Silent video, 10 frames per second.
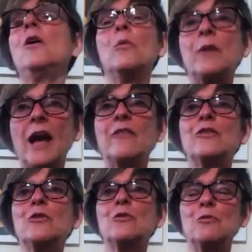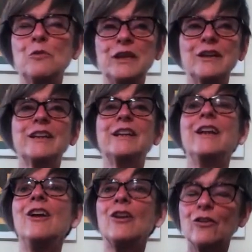We have to really
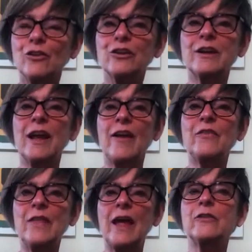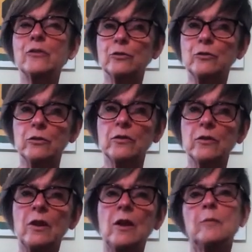look at that truth,
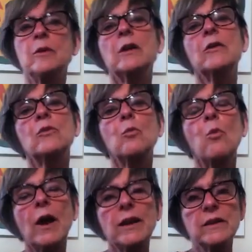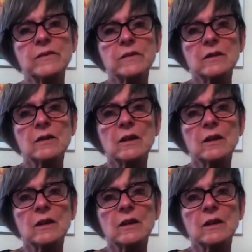because what is it